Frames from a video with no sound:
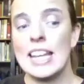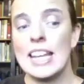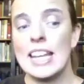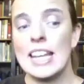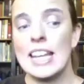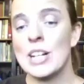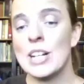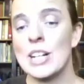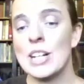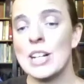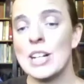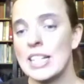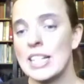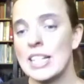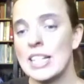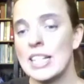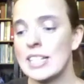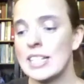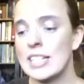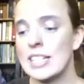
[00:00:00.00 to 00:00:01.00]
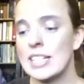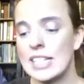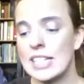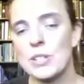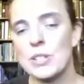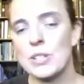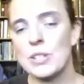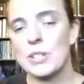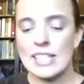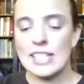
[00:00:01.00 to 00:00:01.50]
here is
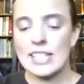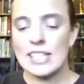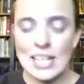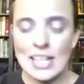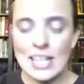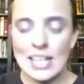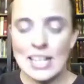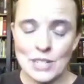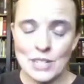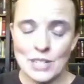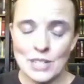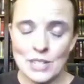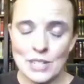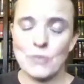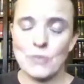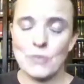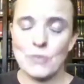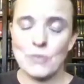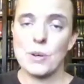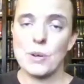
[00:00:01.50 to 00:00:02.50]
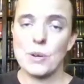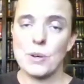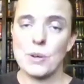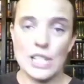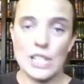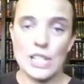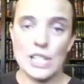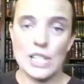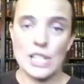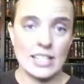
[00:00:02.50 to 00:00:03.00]
the incentive for
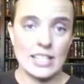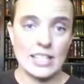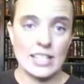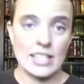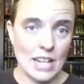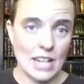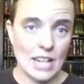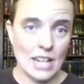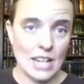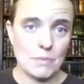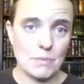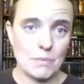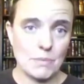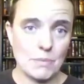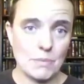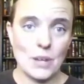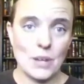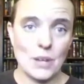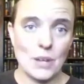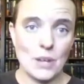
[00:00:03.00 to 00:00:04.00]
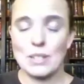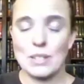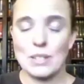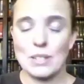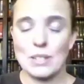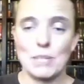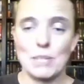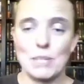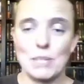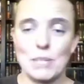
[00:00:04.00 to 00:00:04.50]
working in a study group. So if there's
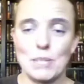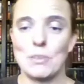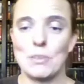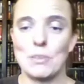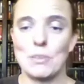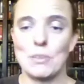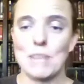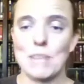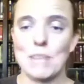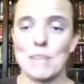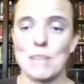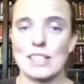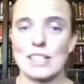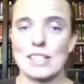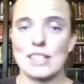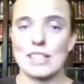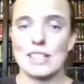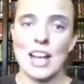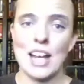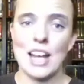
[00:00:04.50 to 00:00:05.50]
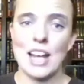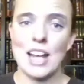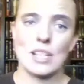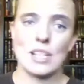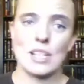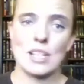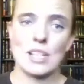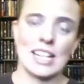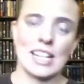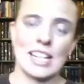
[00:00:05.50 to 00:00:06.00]
a bunch of people from Texas Tech who
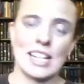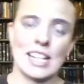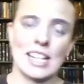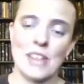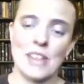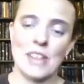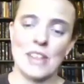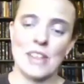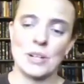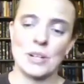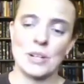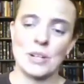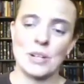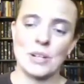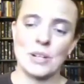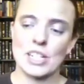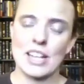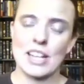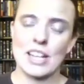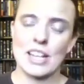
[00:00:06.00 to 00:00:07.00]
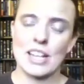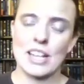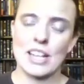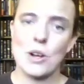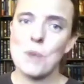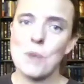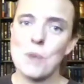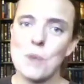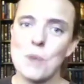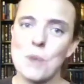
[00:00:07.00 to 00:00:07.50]
wants to get together and work together on
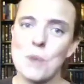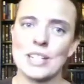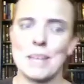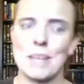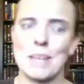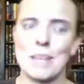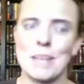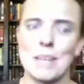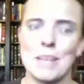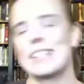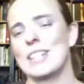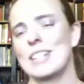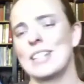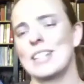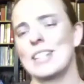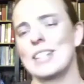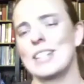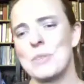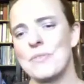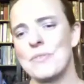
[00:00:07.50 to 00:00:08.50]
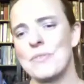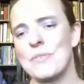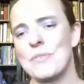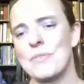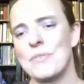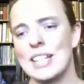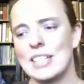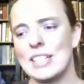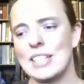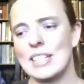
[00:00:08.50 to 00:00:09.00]
homework, that makes it a lot more
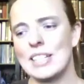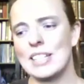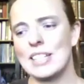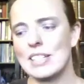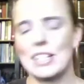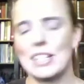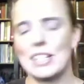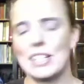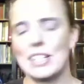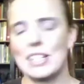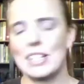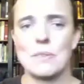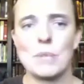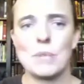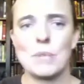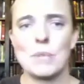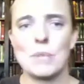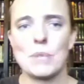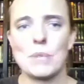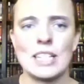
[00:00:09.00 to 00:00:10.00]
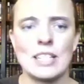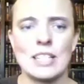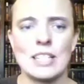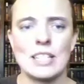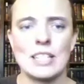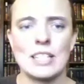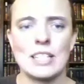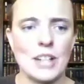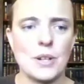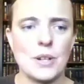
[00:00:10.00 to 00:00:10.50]
fun than just, working
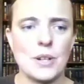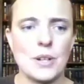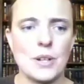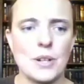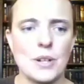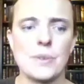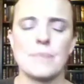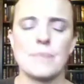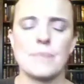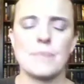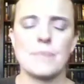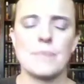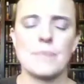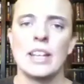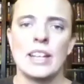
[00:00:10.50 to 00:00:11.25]
on your own.